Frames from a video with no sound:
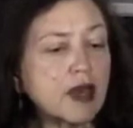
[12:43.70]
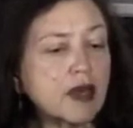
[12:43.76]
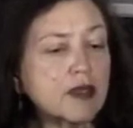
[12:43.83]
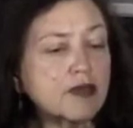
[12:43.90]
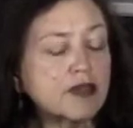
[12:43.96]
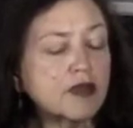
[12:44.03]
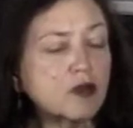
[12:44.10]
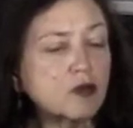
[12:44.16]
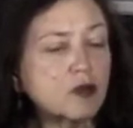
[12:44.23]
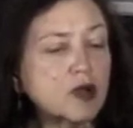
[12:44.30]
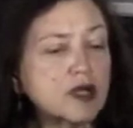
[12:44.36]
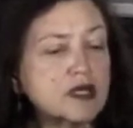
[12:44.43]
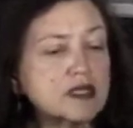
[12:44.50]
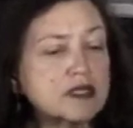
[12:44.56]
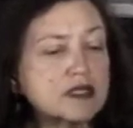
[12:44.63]
there
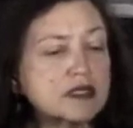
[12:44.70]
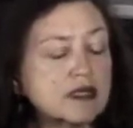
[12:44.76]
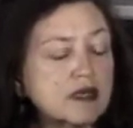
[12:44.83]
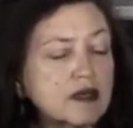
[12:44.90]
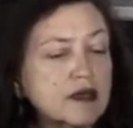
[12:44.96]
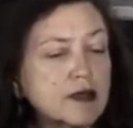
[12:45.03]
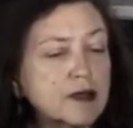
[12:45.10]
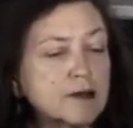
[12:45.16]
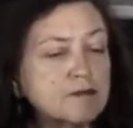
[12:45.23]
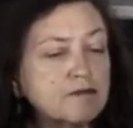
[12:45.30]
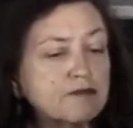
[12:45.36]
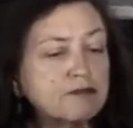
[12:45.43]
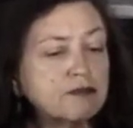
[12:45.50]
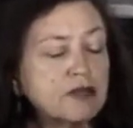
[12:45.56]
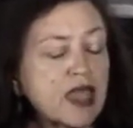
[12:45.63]
was
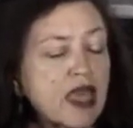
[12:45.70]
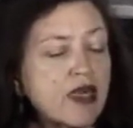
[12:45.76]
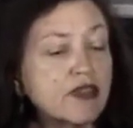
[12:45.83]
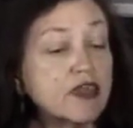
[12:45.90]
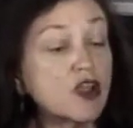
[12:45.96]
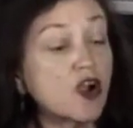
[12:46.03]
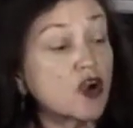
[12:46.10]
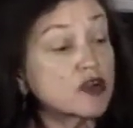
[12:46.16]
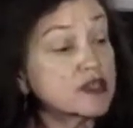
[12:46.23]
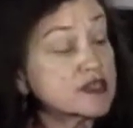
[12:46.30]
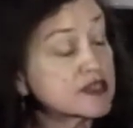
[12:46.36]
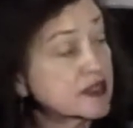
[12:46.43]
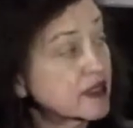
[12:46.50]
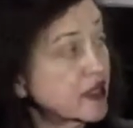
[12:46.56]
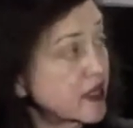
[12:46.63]
um, the
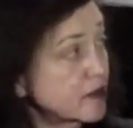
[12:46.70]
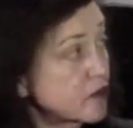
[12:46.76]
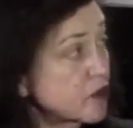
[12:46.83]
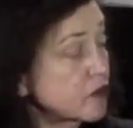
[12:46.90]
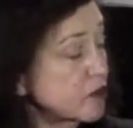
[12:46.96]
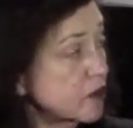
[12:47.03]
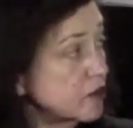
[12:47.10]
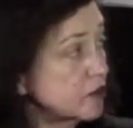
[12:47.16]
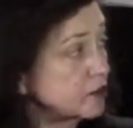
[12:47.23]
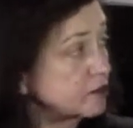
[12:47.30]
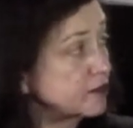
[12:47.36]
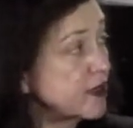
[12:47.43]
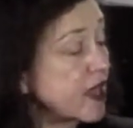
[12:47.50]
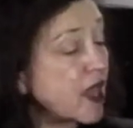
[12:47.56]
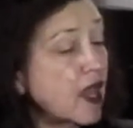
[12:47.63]
artist that came through.
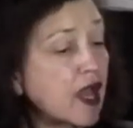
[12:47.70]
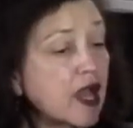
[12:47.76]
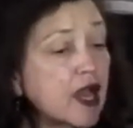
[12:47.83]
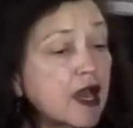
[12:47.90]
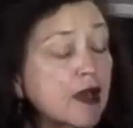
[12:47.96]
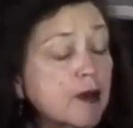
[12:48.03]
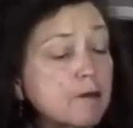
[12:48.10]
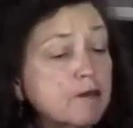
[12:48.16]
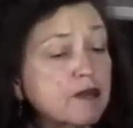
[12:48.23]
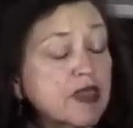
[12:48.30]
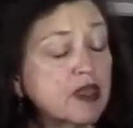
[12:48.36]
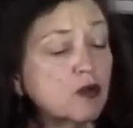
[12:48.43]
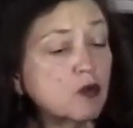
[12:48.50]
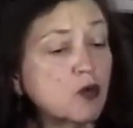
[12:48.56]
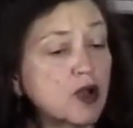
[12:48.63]
Right. Um,
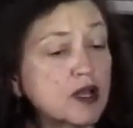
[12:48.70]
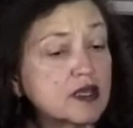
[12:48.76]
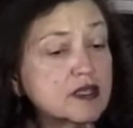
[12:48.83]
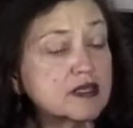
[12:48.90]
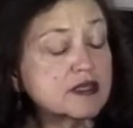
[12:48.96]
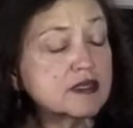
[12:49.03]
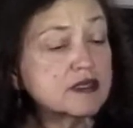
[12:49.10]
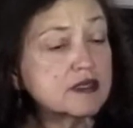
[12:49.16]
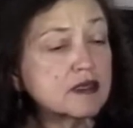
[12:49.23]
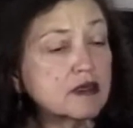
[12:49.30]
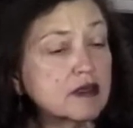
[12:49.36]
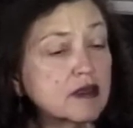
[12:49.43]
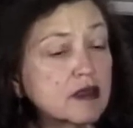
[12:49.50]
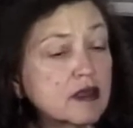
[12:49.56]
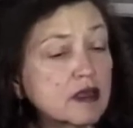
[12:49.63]
it was
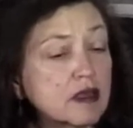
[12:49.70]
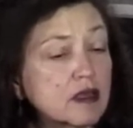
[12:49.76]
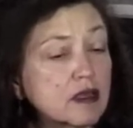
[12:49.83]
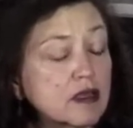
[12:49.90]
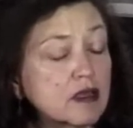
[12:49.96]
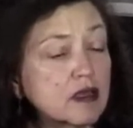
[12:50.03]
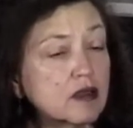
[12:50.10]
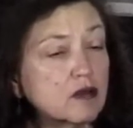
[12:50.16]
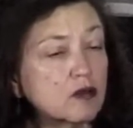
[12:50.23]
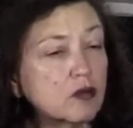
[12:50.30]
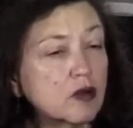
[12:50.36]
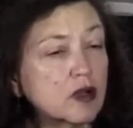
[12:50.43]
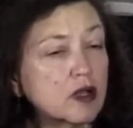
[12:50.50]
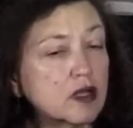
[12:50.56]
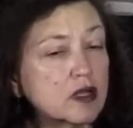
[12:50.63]
it
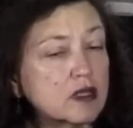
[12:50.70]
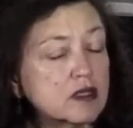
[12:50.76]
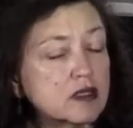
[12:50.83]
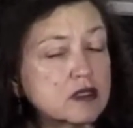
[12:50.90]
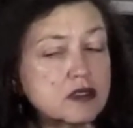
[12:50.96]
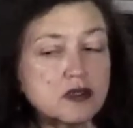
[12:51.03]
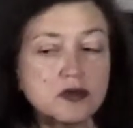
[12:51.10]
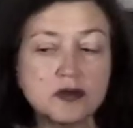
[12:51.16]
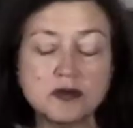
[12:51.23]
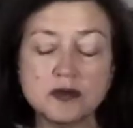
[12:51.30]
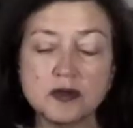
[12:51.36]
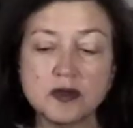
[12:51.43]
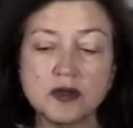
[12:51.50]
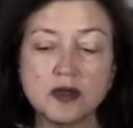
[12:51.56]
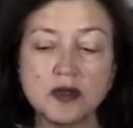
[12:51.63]
was visual
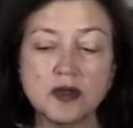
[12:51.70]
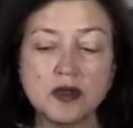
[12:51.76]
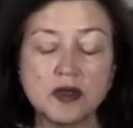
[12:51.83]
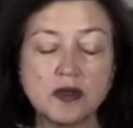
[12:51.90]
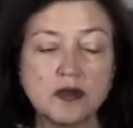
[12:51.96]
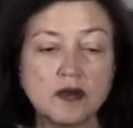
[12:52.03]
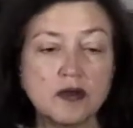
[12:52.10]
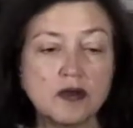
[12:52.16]
artists as well